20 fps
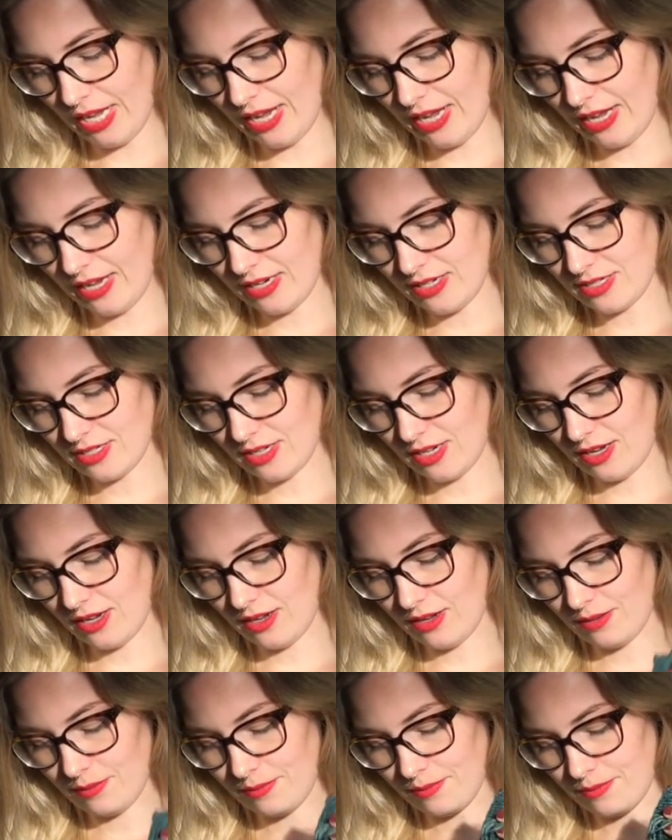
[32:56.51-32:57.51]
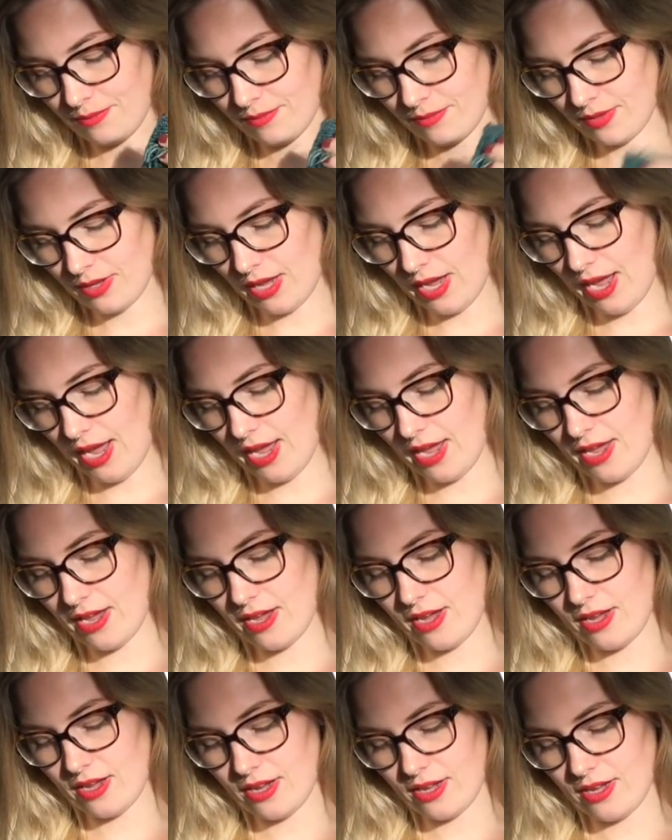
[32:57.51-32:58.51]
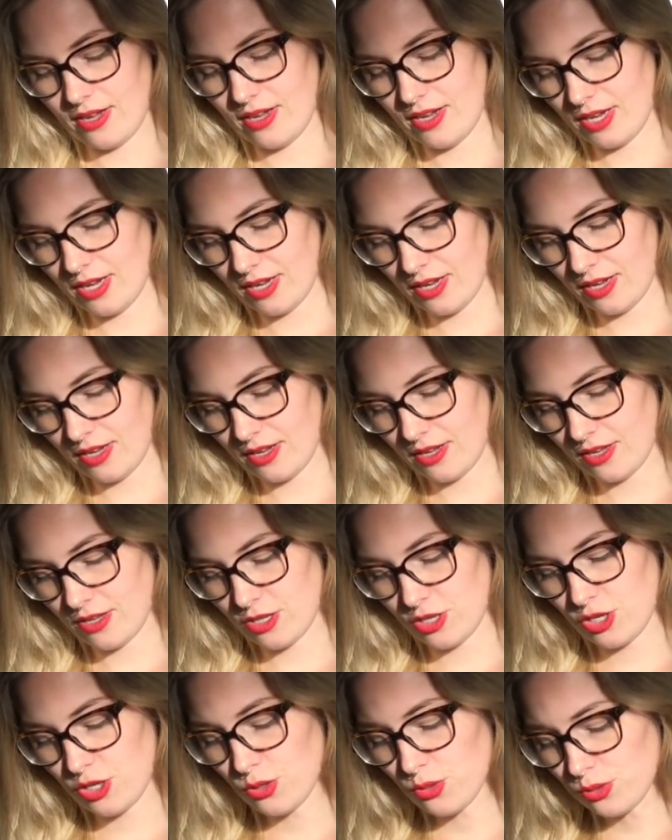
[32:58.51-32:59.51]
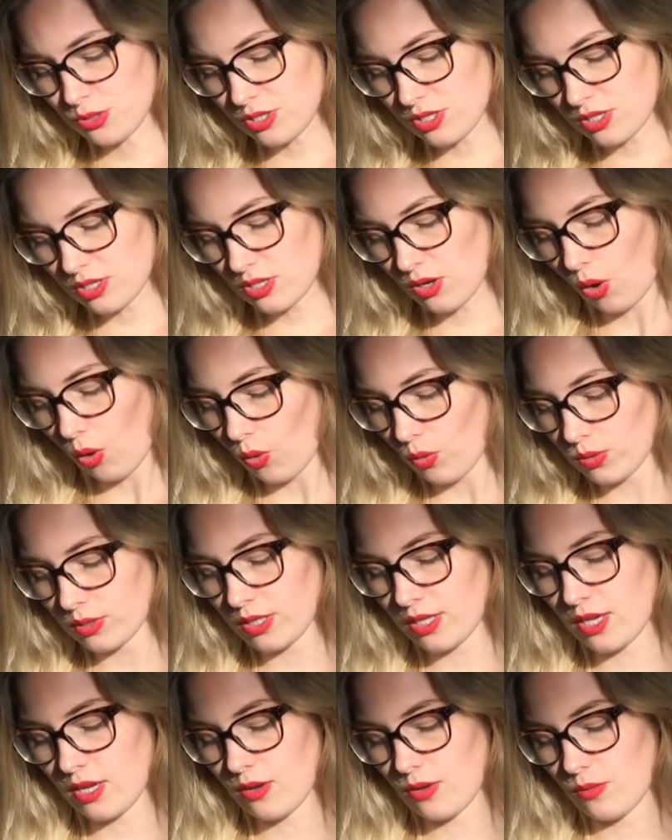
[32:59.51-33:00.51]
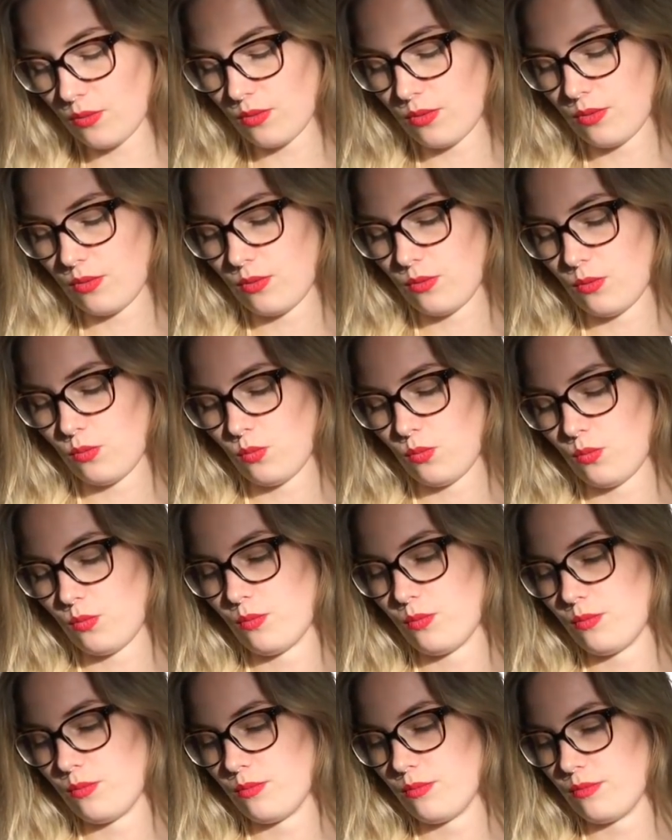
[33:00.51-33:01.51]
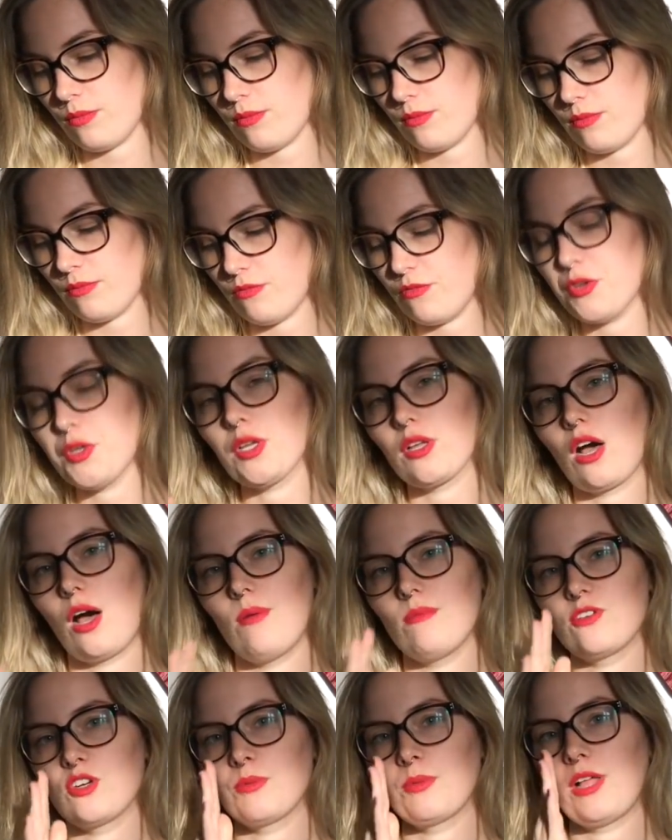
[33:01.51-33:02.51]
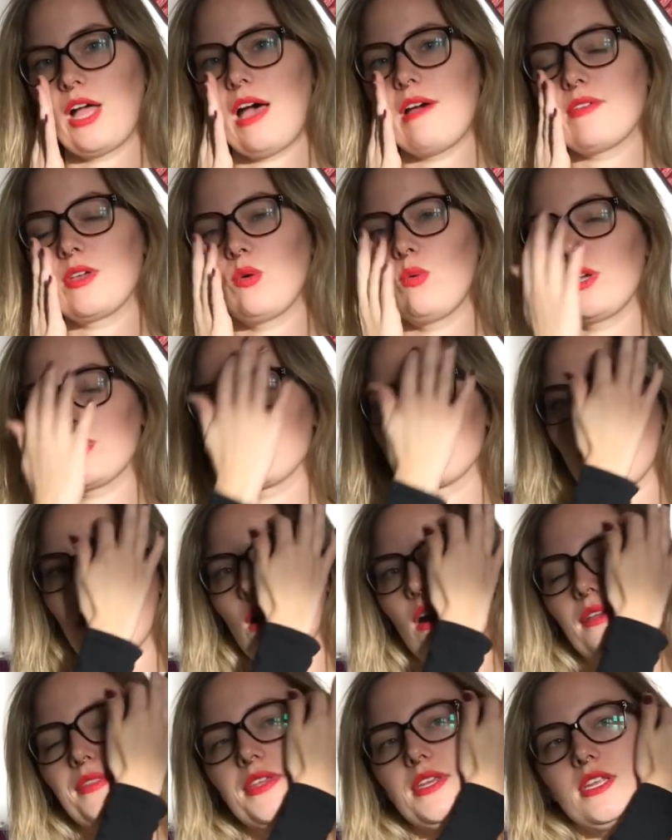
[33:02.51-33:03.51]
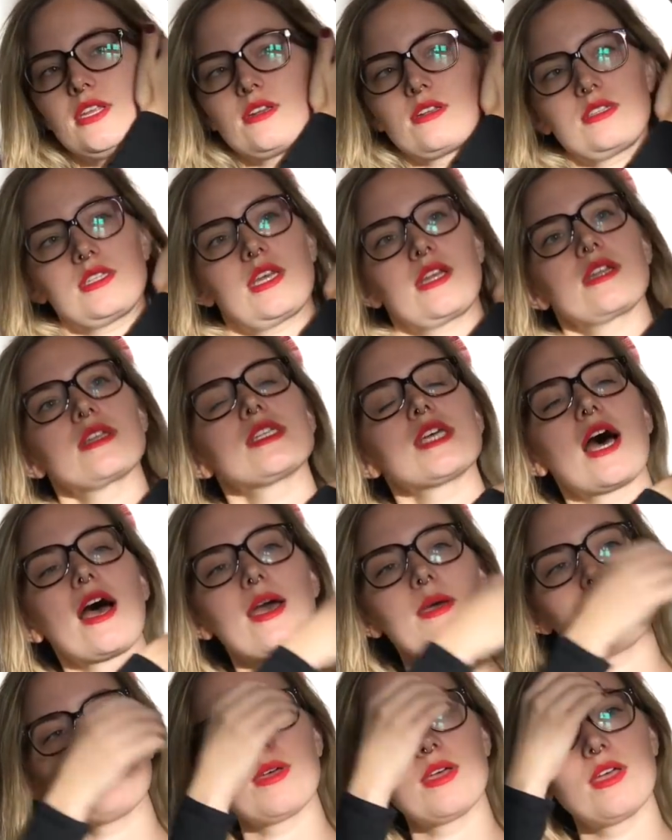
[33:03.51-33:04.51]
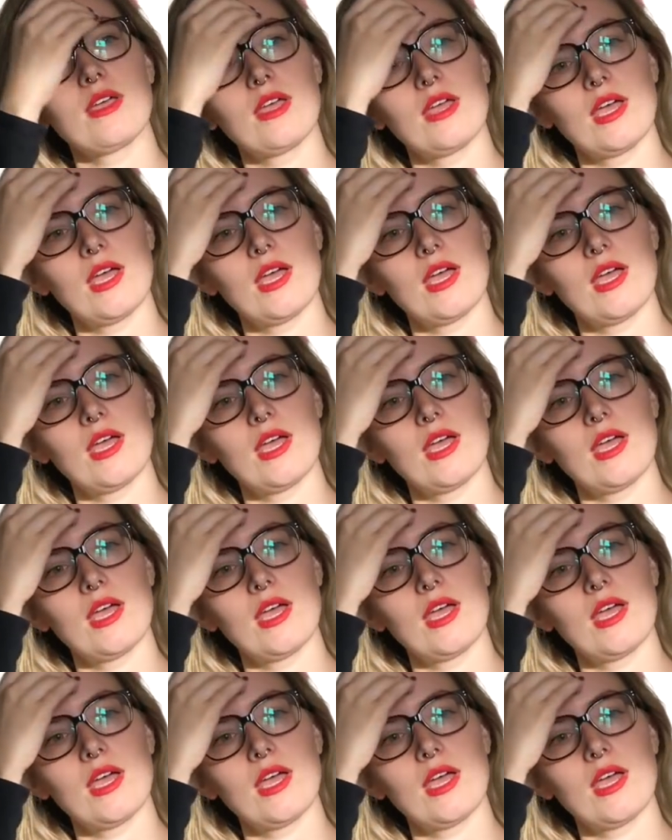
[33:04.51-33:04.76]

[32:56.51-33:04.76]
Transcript: And I used to only feel comfortable having one sock on the needles at a time.